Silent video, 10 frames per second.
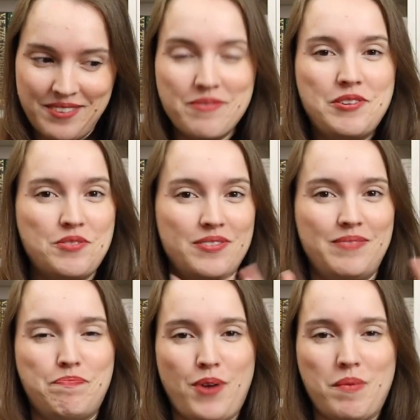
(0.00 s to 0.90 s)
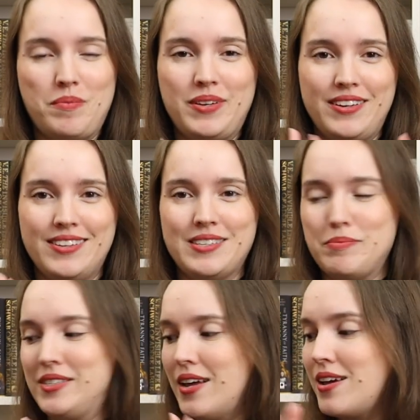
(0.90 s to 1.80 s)
which probably is a
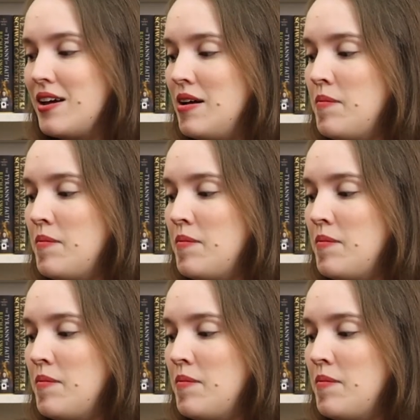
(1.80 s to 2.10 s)
mistake.